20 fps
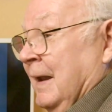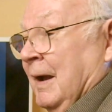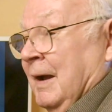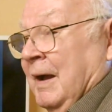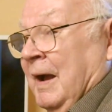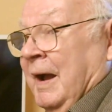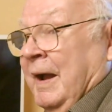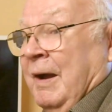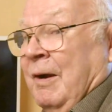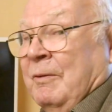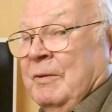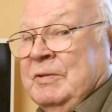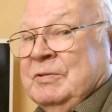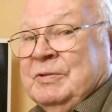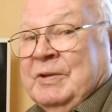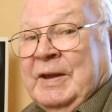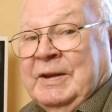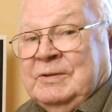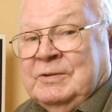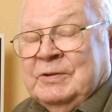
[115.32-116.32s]
Now, I
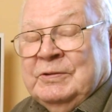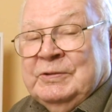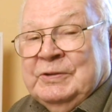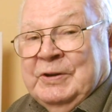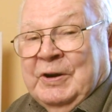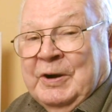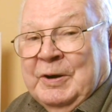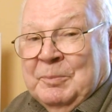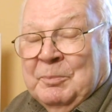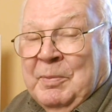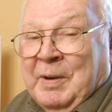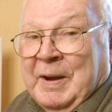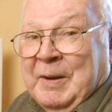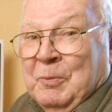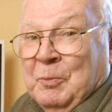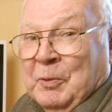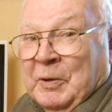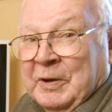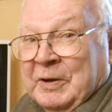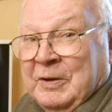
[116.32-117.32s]
always like to start my
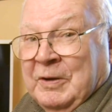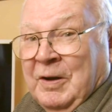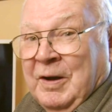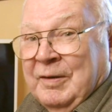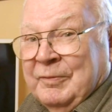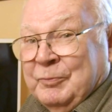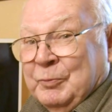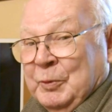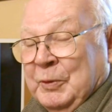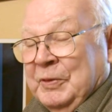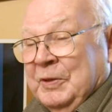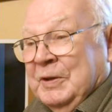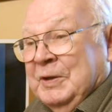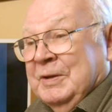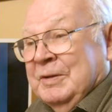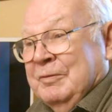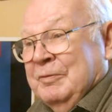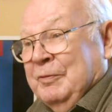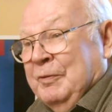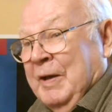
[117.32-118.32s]
work off with a
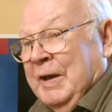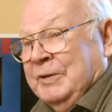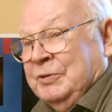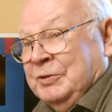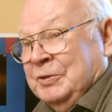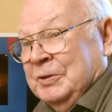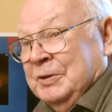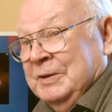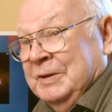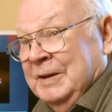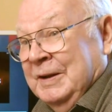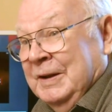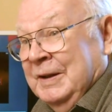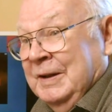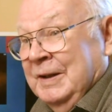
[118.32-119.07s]
confession